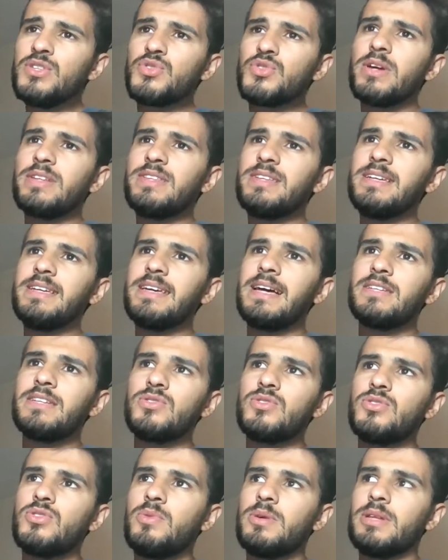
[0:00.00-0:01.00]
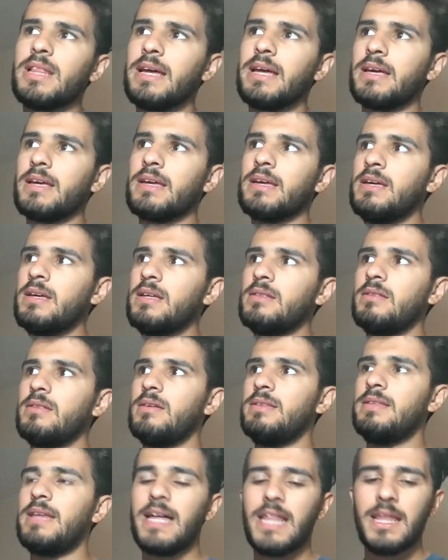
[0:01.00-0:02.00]
So I think it has to do with like
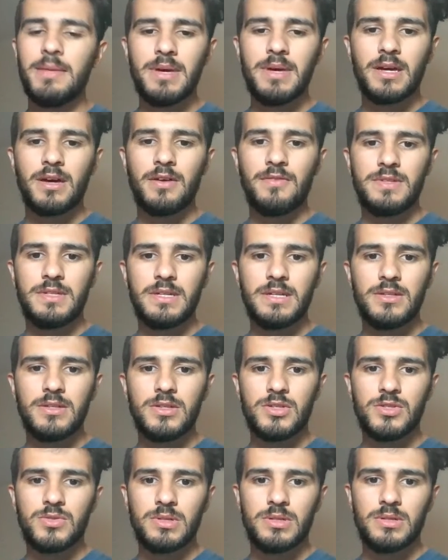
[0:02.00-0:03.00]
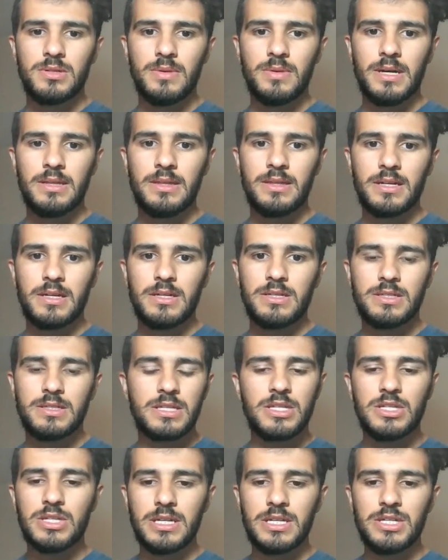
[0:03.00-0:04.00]
the dynamic of the industry, right?
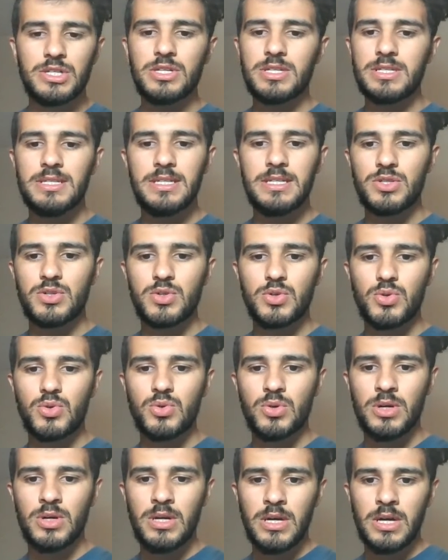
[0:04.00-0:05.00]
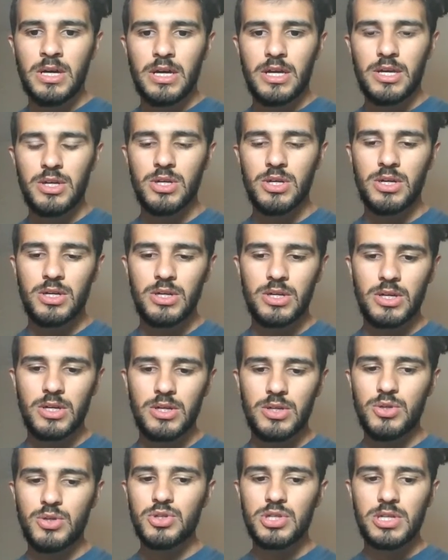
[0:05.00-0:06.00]
You just need to,
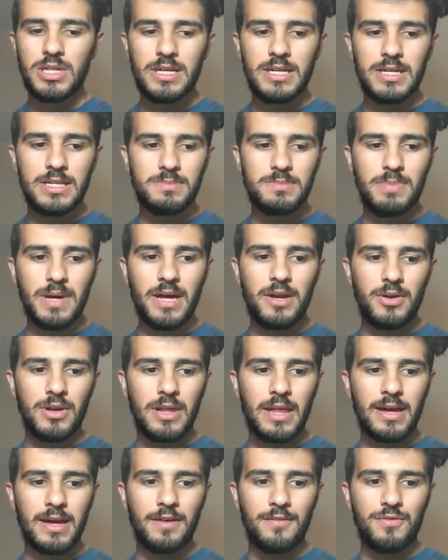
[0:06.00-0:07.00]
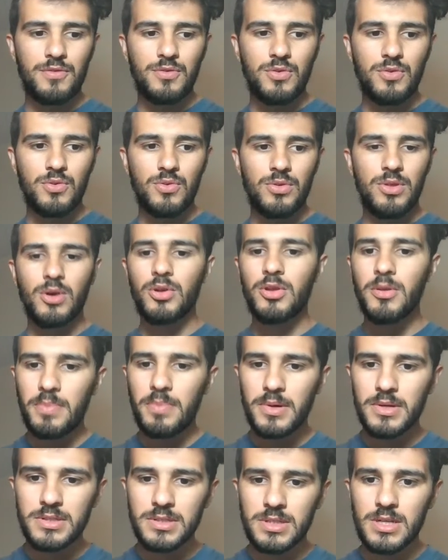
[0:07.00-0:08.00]
usually it's better like if you know the
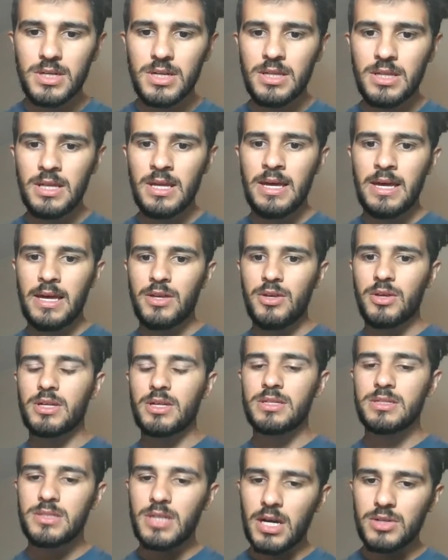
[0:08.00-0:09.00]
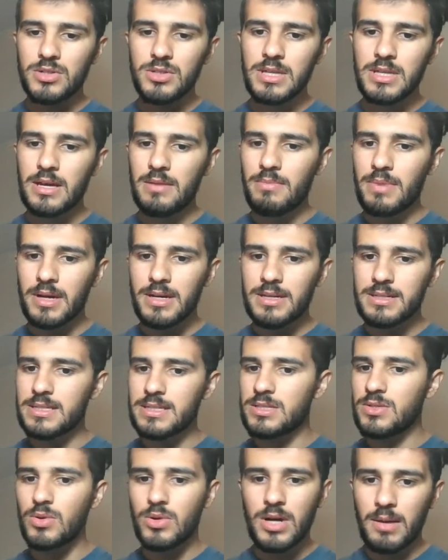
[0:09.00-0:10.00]
person, you can talk to them because
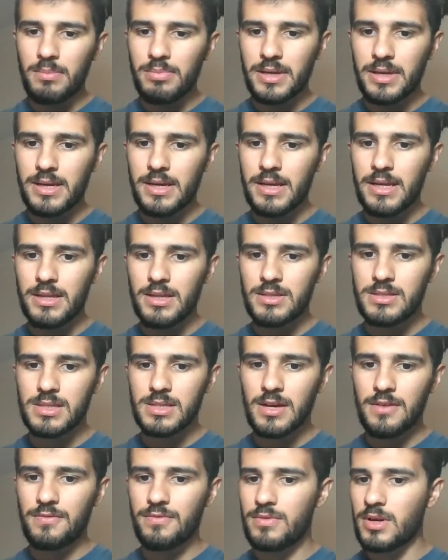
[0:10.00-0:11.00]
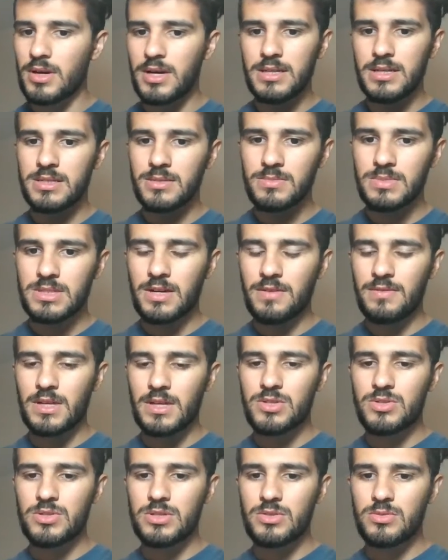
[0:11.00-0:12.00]
it's so complicated, the custom stuff
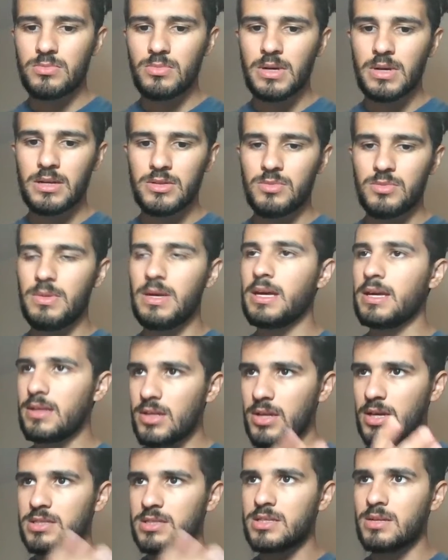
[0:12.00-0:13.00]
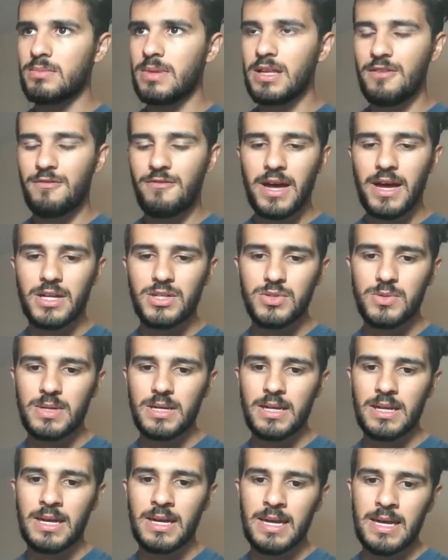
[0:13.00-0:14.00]
that you need to make in custom
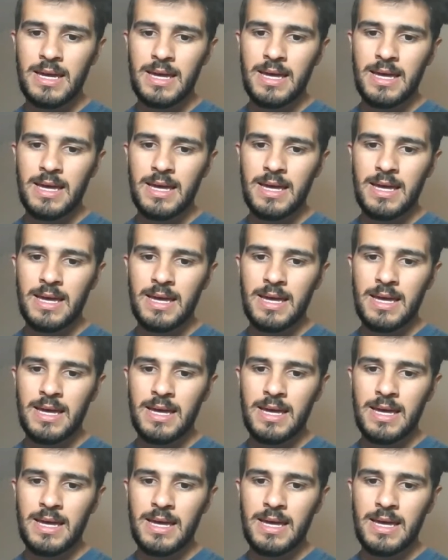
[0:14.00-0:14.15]
manufacturing.